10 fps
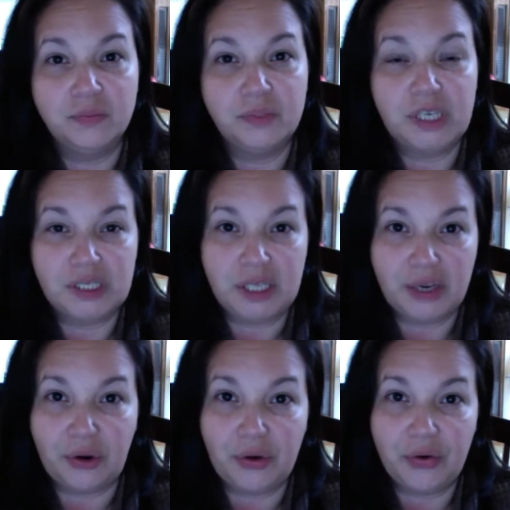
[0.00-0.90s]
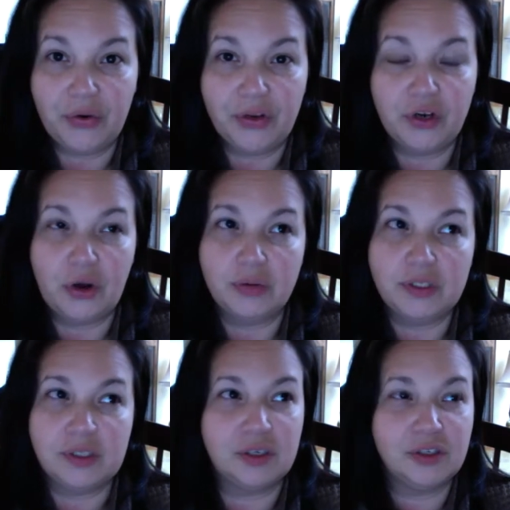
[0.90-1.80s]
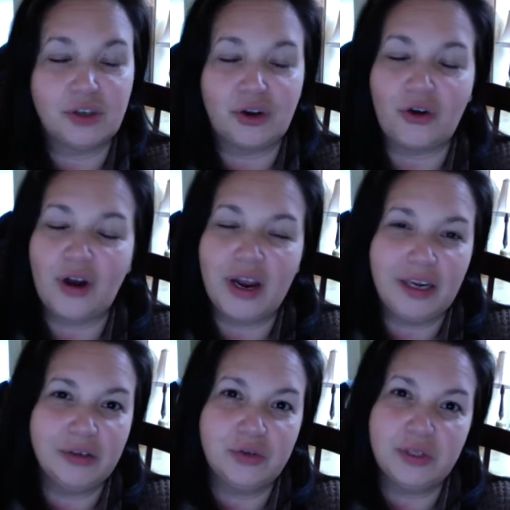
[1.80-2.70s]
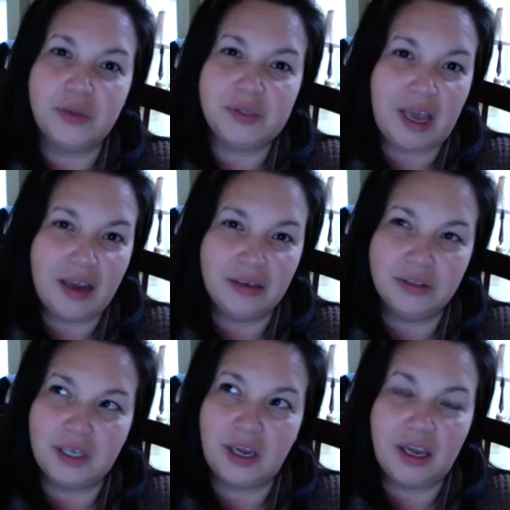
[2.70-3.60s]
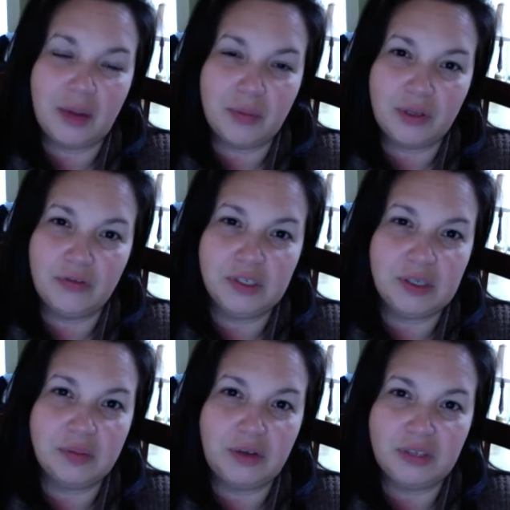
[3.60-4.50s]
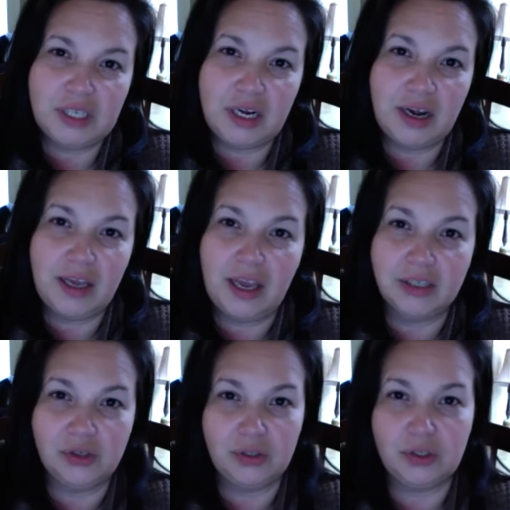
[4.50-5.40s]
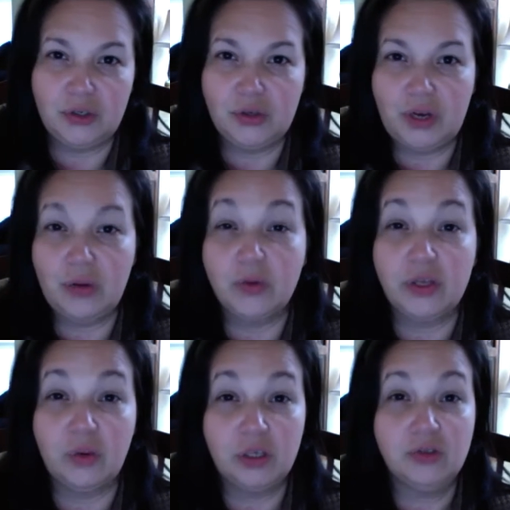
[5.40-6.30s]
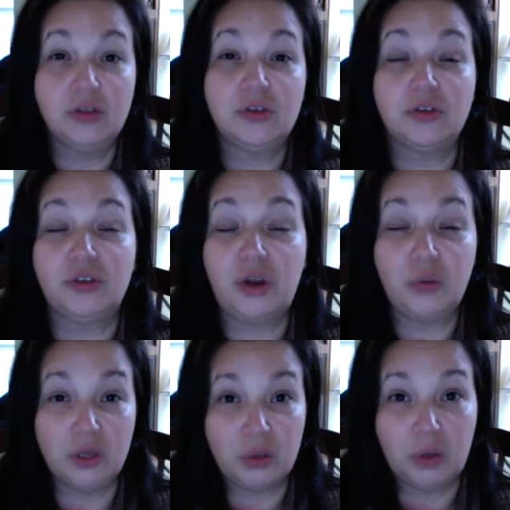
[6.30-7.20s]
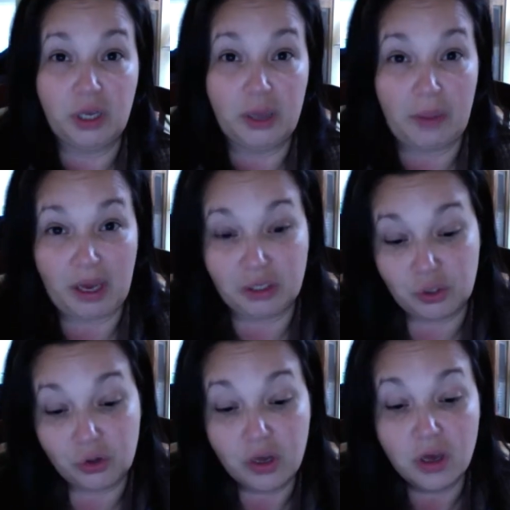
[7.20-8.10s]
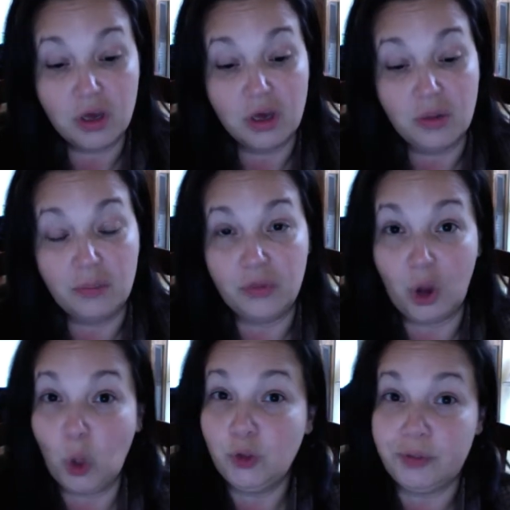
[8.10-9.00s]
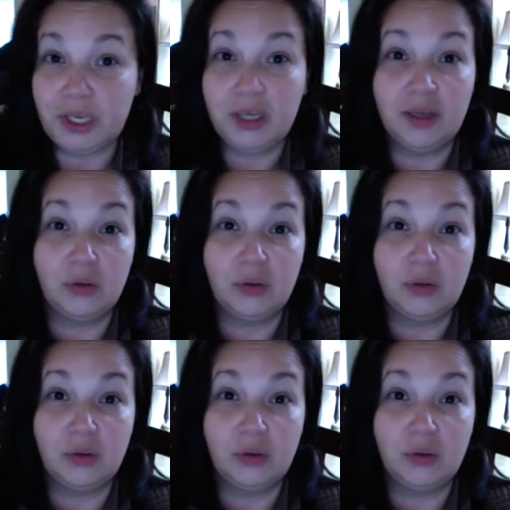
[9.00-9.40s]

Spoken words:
days later, you know, I was going to start crying. I was really upset. And I was like, I can't believe this. I'm devastated. I can't do the surgery. I really want to do the surgery. I really want to get back to the old me that